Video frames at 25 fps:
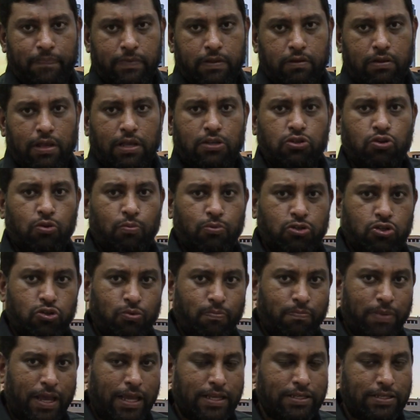Okay, so
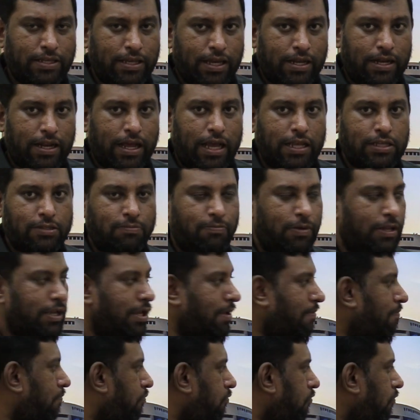base year has been
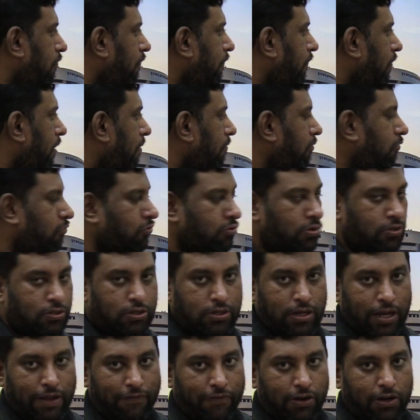improved from
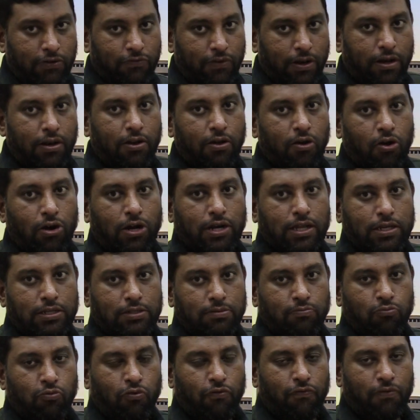2011-12, or it
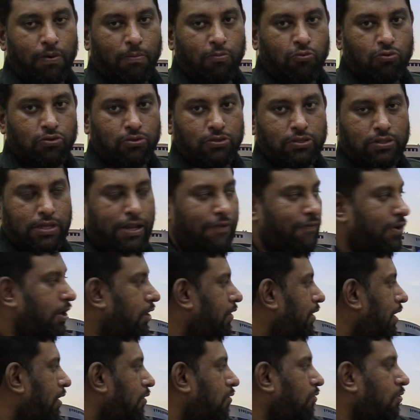has moved from
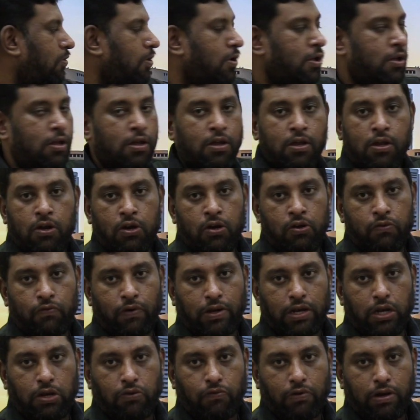2011 to
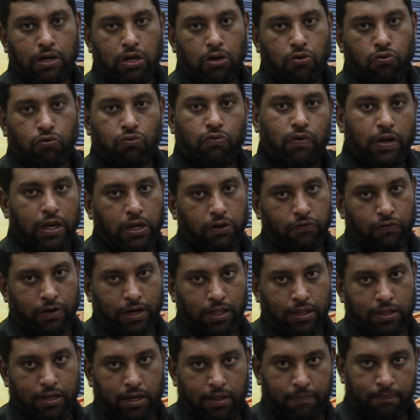
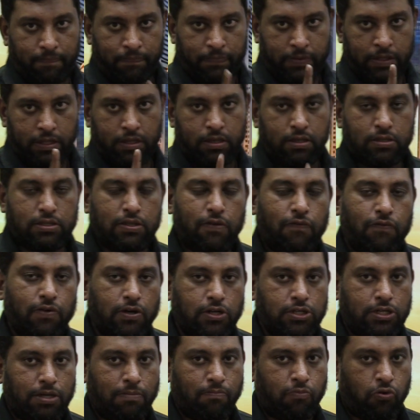2022-2023. That's the
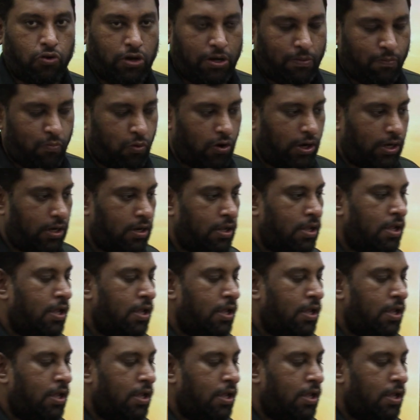first important point.